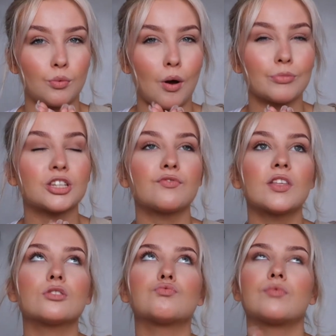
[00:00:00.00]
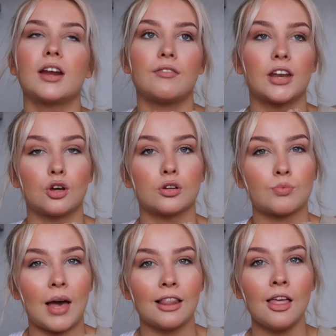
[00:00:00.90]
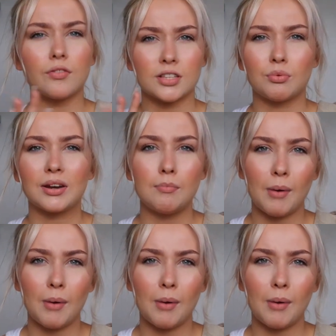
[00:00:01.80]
want which I think is really really good as well obviously when you